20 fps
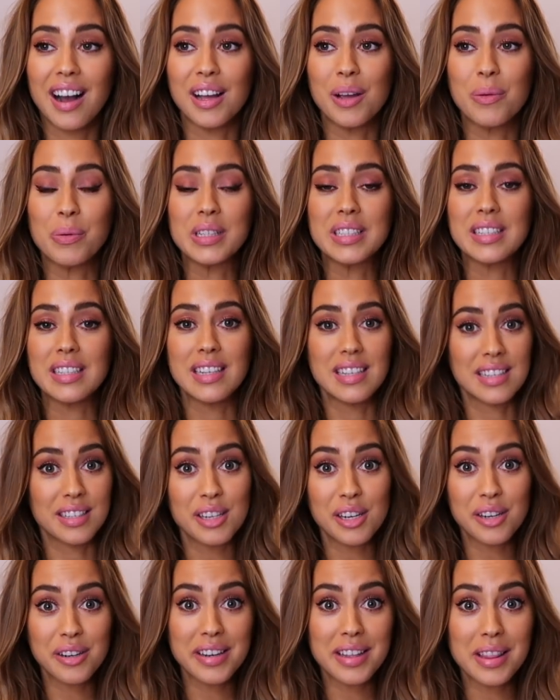It was
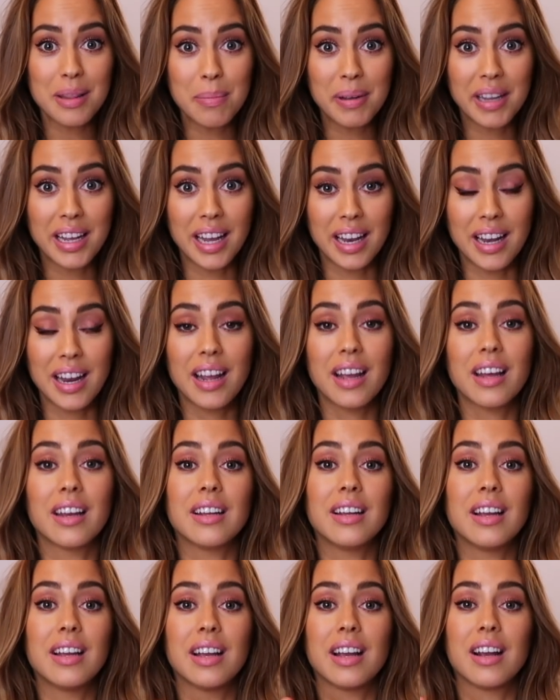easier in the beginning
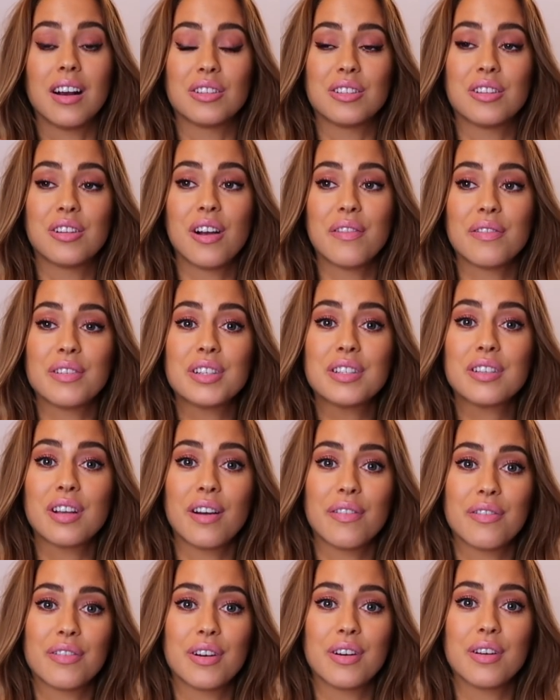and it got tougher and
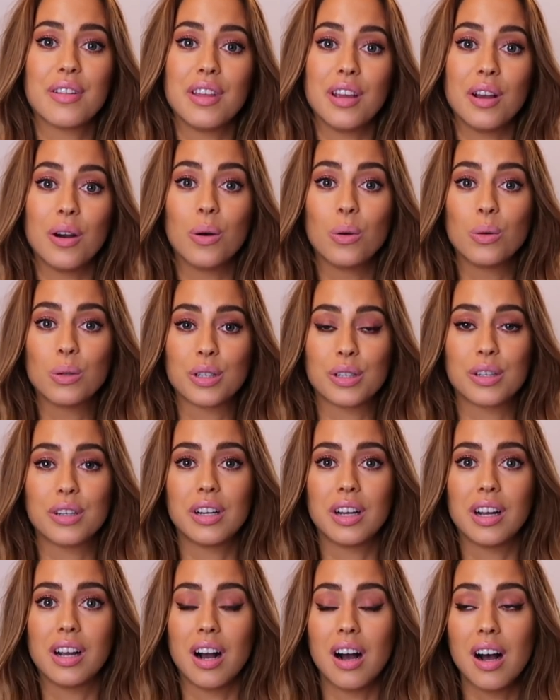tougher the older
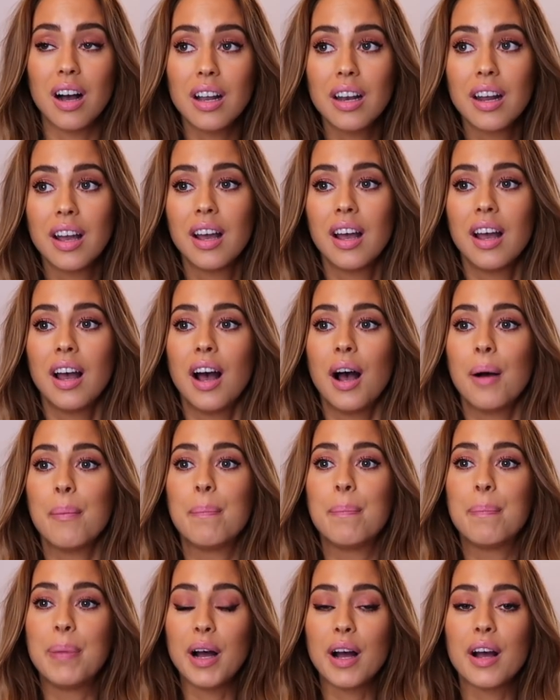he got.
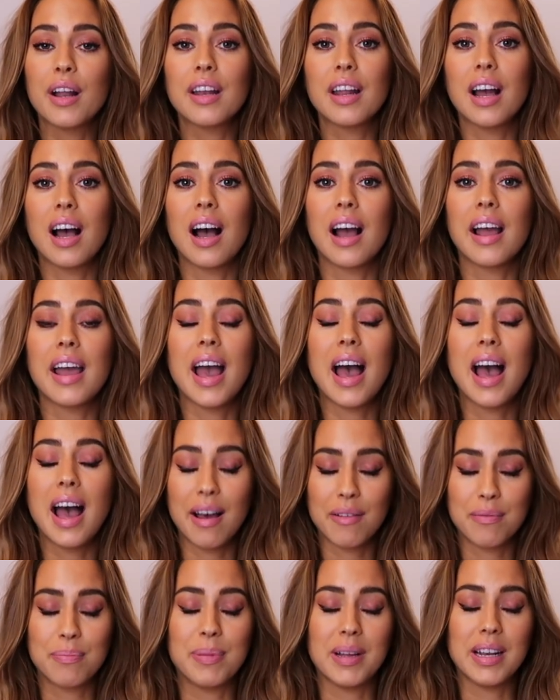But I
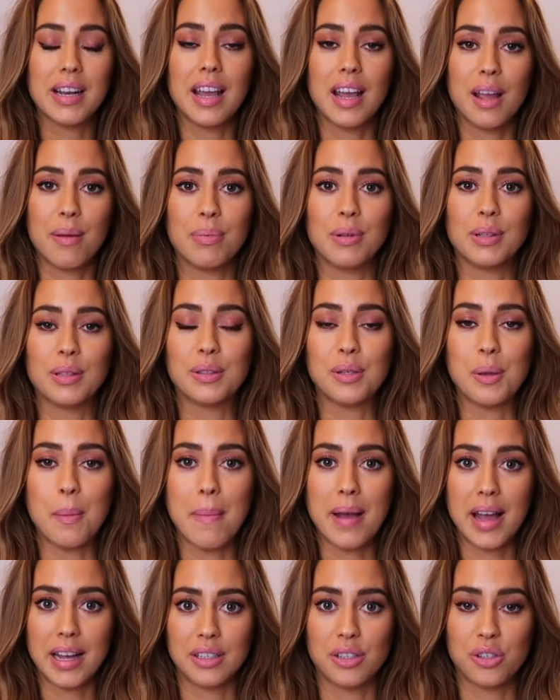have been able to
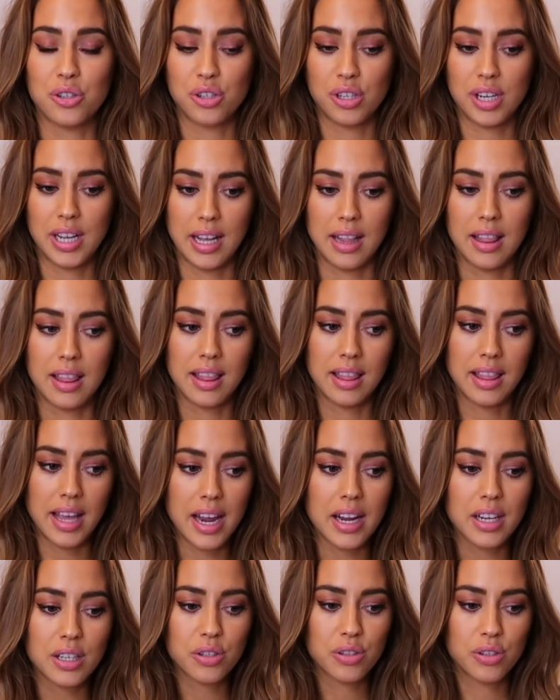manage it
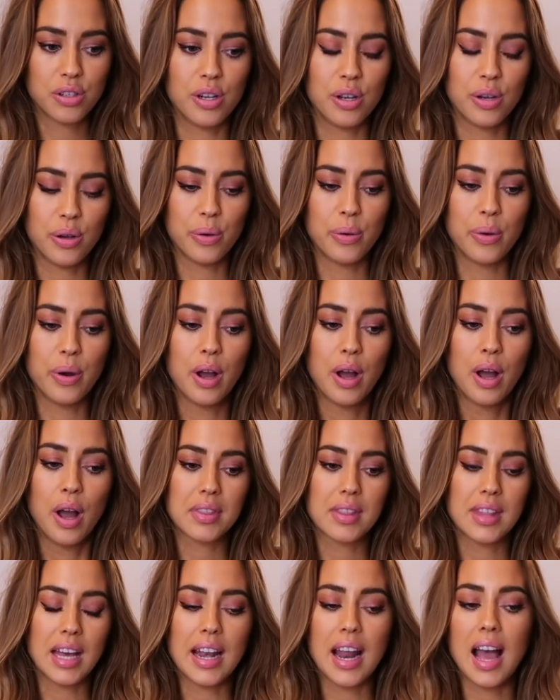thanks to
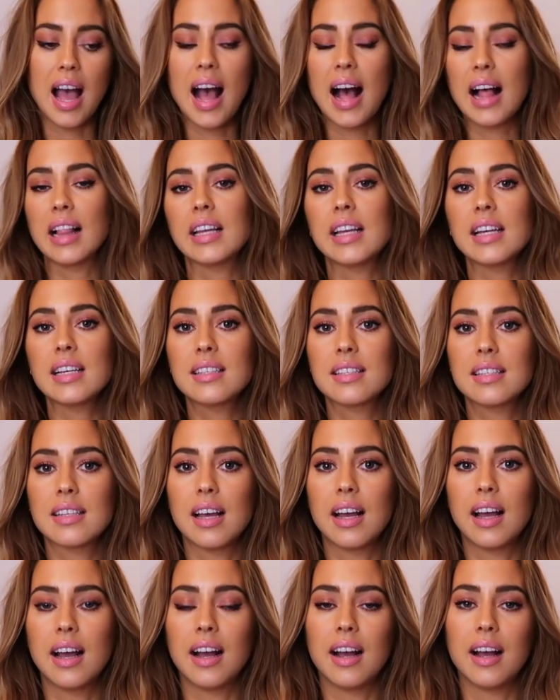that Alex
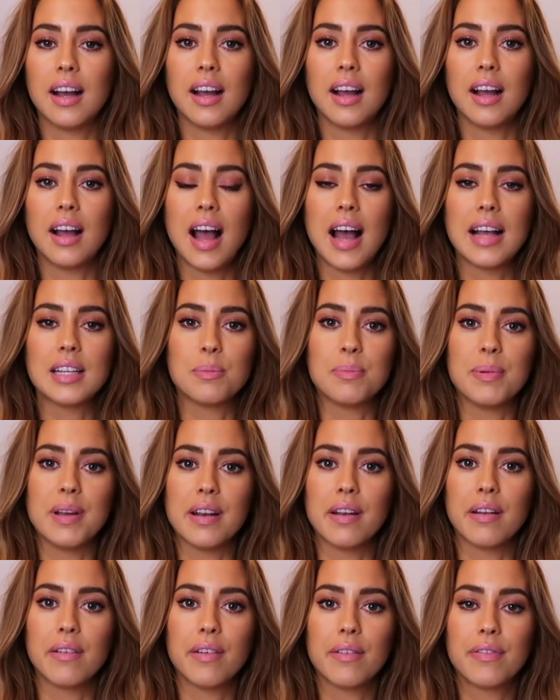has
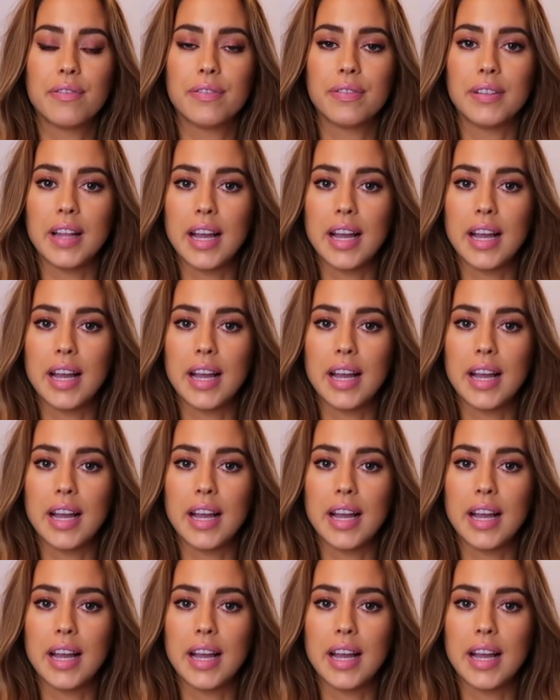been